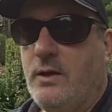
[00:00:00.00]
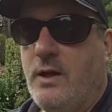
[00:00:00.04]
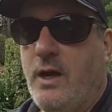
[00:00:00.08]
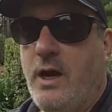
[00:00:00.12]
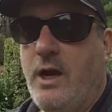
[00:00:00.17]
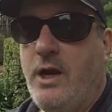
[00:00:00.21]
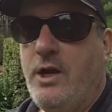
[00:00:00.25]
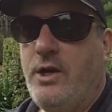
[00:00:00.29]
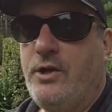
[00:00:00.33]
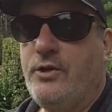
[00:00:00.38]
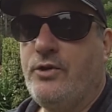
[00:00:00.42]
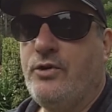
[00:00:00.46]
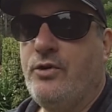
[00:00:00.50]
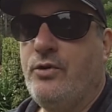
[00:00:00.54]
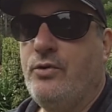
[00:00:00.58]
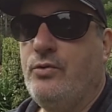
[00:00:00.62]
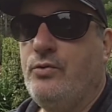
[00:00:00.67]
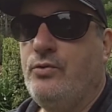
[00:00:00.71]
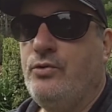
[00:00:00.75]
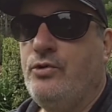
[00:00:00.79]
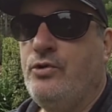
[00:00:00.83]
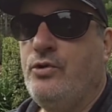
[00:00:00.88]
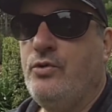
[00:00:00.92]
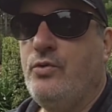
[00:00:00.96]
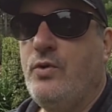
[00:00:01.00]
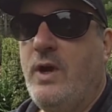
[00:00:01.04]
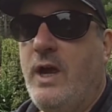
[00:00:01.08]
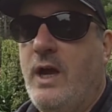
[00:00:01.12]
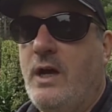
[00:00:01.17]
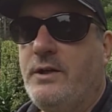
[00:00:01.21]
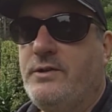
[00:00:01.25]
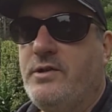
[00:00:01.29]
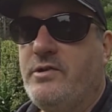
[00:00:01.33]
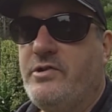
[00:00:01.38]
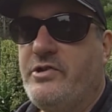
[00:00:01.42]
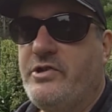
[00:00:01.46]
and who knew how
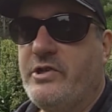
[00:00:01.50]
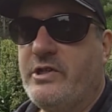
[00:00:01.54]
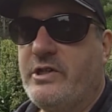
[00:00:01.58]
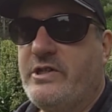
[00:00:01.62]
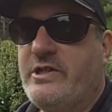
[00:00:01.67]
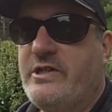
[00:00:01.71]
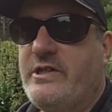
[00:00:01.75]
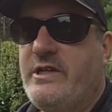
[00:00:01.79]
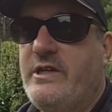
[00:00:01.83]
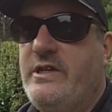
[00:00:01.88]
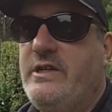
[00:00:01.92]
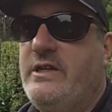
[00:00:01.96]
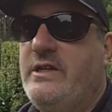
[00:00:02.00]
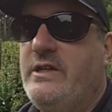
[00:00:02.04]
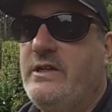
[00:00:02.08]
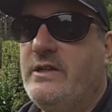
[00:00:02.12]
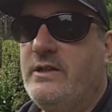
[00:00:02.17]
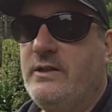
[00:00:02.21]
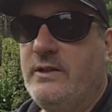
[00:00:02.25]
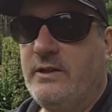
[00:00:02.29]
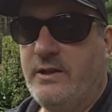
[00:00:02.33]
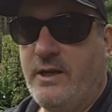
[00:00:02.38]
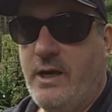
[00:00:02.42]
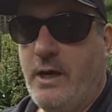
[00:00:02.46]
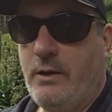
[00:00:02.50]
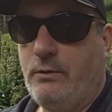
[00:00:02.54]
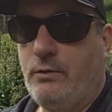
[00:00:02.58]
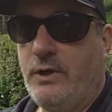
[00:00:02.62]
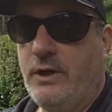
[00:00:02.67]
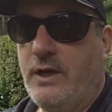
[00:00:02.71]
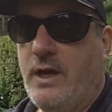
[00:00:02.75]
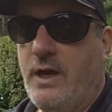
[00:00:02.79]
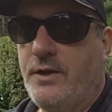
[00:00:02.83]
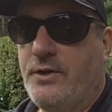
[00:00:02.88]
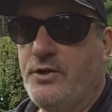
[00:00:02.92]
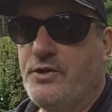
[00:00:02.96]
to succeed in
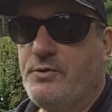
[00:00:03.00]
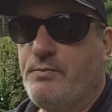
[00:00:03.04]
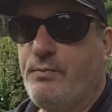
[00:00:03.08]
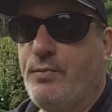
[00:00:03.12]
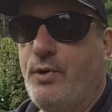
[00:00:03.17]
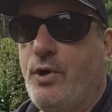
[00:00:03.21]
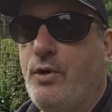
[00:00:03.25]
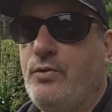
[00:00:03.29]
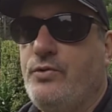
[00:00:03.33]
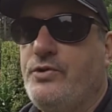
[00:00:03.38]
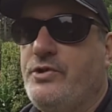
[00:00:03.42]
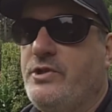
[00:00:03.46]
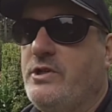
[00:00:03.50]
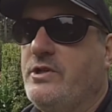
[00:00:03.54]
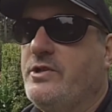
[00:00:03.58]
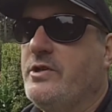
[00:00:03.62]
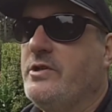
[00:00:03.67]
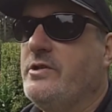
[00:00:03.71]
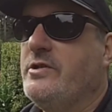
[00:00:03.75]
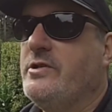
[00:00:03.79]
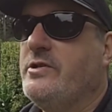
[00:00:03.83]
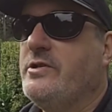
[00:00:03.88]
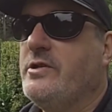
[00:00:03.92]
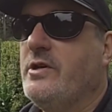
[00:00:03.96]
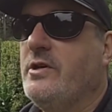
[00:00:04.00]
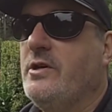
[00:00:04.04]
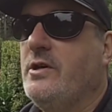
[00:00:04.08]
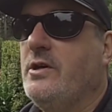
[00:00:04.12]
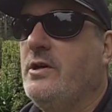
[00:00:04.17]
carrying out its processes,